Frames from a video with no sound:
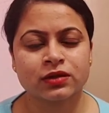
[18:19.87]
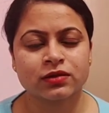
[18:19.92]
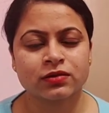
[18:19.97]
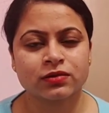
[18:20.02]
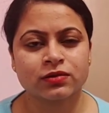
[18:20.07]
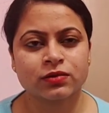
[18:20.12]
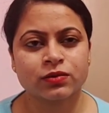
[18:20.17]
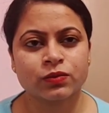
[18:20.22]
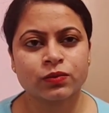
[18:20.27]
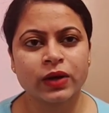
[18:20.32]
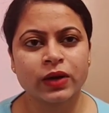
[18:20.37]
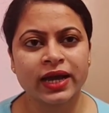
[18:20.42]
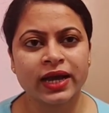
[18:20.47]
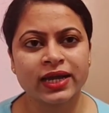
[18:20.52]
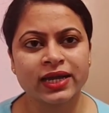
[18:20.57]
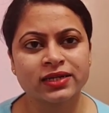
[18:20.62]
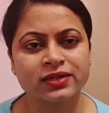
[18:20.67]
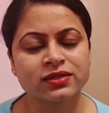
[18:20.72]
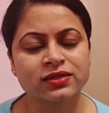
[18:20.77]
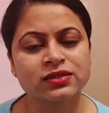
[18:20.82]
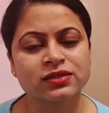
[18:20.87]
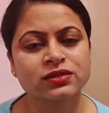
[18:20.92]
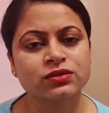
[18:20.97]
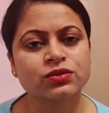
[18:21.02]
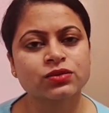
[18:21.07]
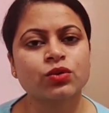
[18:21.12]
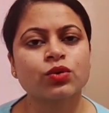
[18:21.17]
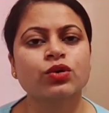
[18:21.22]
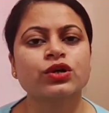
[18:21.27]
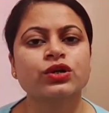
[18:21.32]
why it is
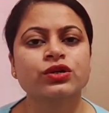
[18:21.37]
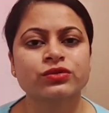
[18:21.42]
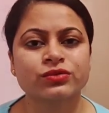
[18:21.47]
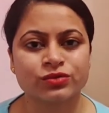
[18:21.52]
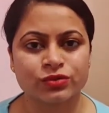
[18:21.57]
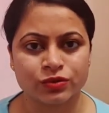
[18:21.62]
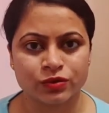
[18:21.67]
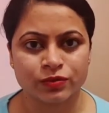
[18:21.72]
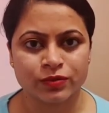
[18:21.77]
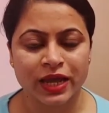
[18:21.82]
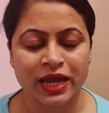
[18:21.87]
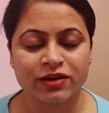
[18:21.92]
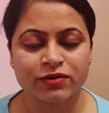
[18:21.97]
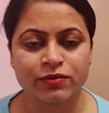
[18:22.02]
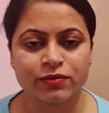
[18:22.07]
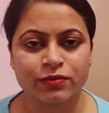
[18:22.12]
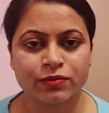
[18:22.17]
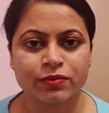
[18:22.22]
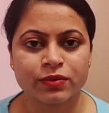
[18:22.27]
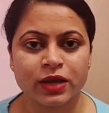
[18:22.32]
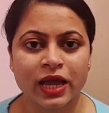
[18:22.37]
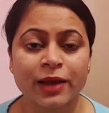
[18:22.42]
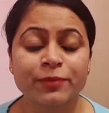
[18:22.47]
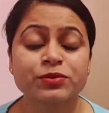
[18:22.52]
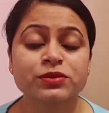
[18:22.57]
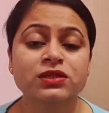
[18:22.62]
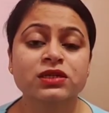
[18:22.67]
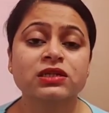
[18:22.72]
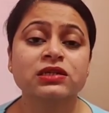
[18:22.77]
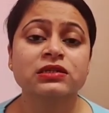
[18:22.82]
called so?
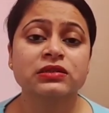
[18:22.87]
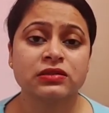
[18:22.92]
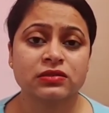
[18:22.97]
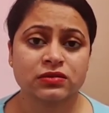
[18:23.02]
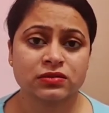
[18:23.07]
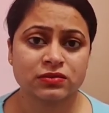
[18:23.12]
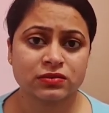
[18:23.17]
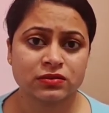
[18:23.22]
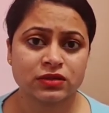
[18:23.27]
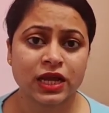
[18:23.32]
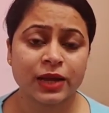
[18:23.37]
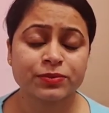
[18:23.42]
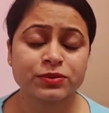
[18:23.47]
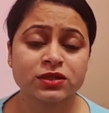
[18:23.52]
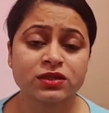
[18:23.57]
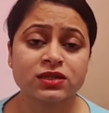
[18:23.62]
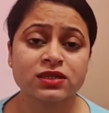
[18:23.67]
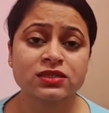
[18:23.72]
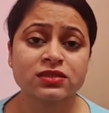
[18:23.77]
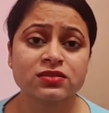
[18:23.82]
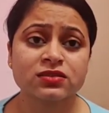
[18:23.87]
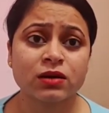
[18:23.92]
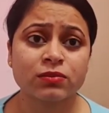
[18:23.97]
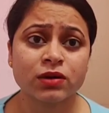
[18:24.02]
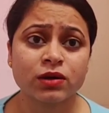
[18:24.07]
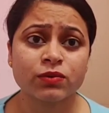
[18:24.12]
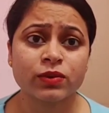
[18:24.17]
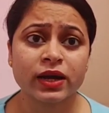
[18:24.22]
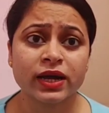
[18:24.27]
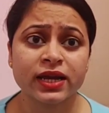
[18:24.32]
Absurdist
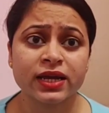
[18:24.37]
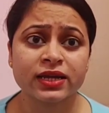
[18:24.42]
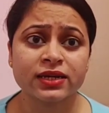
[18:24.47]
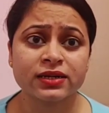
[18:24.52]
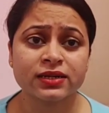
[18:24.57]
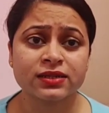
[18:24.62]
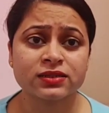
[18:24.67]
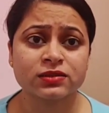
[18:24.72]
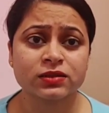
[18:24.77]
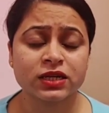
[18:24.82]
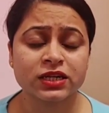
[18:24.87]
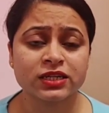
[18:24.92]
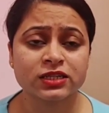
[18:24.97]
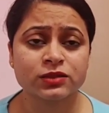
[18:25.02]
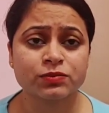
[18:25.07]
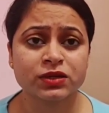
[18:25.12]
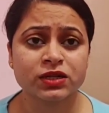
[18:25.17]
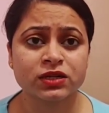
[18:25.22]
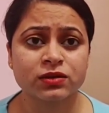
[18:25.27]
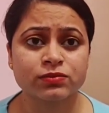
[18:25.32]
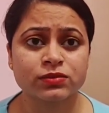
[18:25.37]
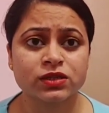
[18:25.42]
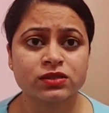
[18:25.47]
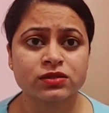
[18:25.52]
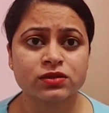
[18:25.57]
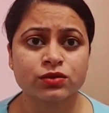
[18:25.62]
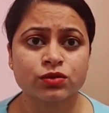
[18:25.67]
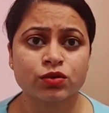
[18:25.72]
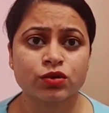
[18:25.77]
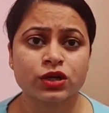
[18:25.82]
drama, why it has become the
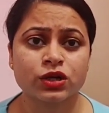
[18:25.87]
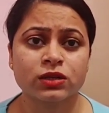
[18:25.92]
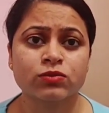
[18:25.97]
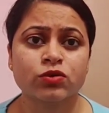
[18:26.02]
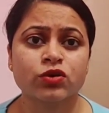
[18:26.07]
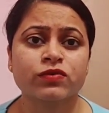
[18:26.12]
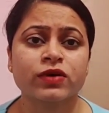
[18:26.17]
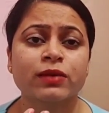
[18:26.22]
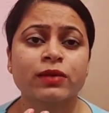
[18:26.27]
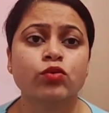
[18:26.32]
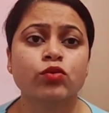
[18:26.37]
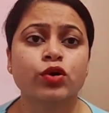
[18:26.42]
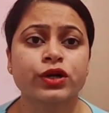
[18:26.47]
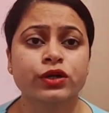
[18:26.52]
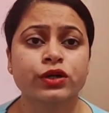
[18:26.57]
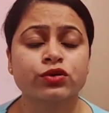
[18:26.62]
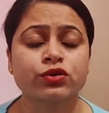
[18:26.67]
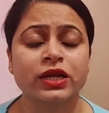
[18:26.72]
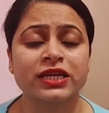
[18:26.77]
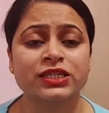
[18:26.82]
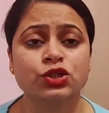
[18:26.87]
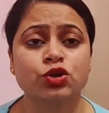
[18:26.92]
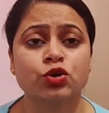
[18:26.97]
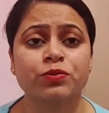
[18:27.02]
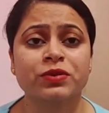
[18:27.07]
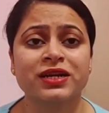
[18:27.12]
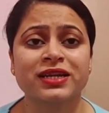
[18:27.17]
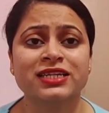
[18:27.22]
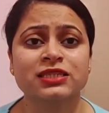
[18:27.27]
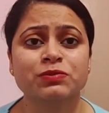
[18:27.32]
synonym, or why modern
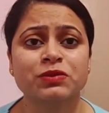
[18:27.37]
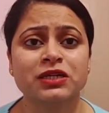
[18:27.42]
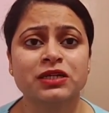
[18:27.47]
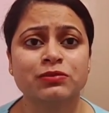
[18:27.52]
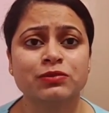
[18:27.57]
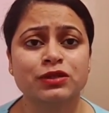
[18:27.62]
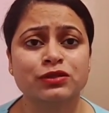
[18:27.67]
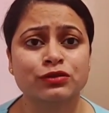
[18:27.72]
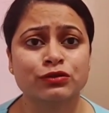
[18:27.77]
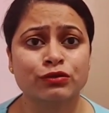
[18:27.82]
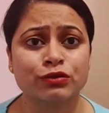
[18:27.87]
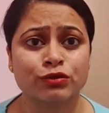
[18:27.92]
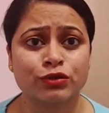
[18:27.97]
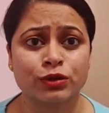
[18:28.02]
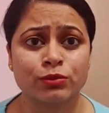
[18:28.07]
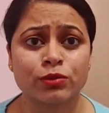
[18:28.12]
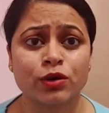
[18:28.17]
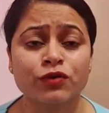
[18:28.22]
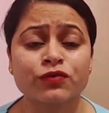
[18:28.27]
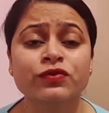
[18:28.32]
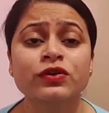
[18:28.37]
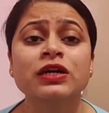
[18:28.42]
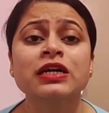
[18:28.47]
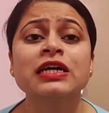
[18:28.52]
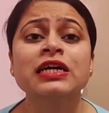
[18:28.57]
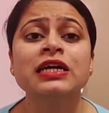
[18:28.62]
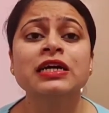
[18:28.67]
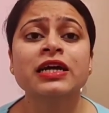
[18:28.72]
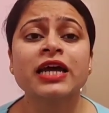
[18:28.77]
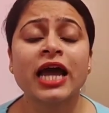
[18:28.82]
tragicomedy has become the synonym of
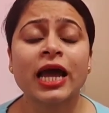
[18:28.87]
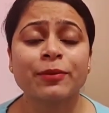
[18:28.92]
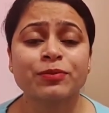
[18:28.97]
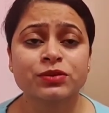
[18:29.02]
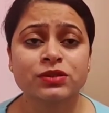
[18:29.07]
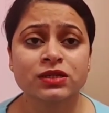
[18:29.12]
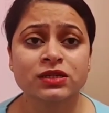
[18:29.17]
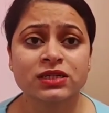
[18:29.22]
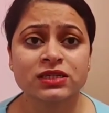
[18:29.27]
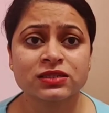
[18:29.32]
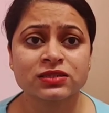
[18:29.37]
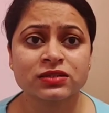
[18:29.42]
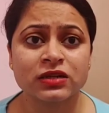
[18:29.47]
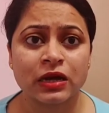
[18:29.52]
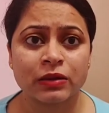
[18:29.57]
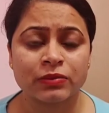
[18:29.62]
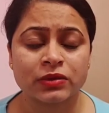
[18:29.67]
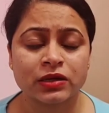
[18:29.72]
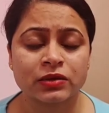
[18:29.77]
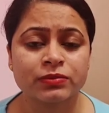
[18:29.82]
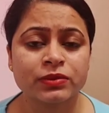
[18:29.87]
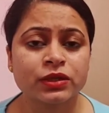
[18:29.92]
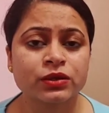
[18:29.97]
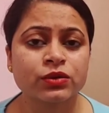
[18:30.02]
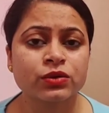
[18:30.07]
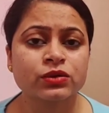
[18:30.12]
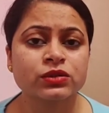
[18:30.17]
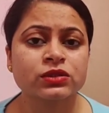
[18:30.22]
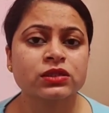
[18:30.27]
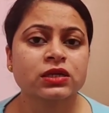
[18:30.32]
absurdist drama?
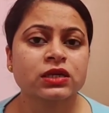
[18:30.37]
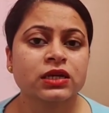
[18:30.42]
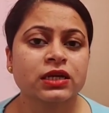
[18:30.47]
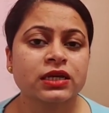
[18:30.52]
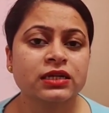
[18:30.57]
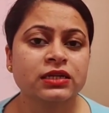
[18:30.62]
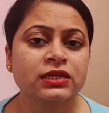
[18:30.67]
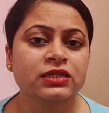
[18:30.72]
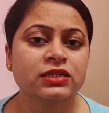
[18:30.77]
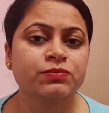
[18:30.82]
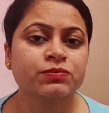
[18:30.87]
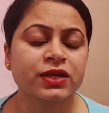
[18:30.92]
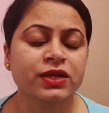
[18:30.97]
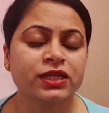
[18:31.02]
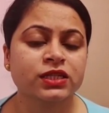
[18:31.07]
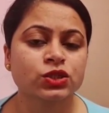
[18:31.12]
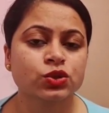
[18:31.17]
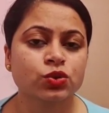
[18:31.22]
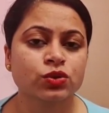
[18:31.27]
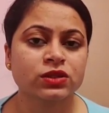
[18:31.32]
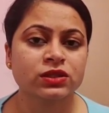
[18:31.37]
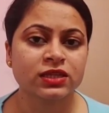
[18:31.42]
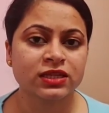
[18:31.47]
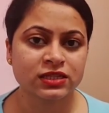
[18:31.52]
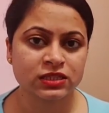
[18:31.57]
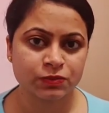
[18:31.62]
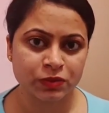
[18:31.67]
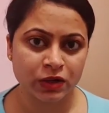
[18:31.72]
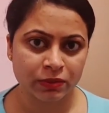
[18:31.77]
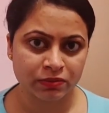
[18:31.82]
Because it is based on this
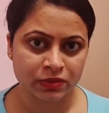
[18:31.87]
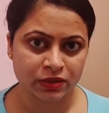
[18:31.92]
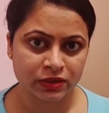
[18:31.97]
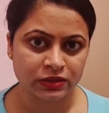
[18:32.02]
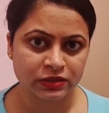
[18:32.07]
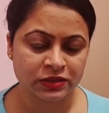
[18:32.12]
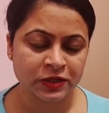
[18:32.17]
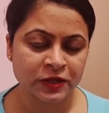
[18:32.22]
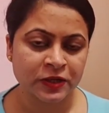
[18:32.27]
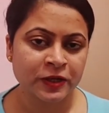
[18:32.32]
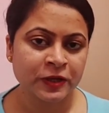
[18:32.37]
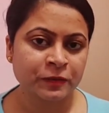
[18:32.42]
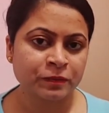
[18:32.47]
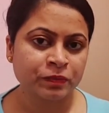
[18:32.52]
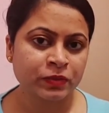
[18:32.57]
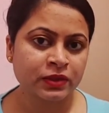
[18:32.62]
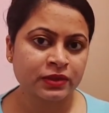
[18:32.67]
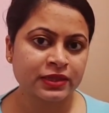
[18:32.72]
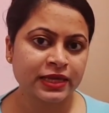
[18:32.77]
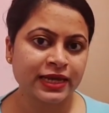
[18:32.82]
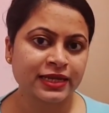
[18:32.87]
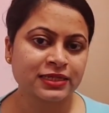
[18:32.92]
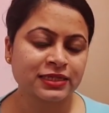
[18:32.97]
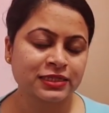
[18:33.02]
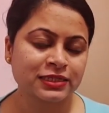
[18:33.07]
premise that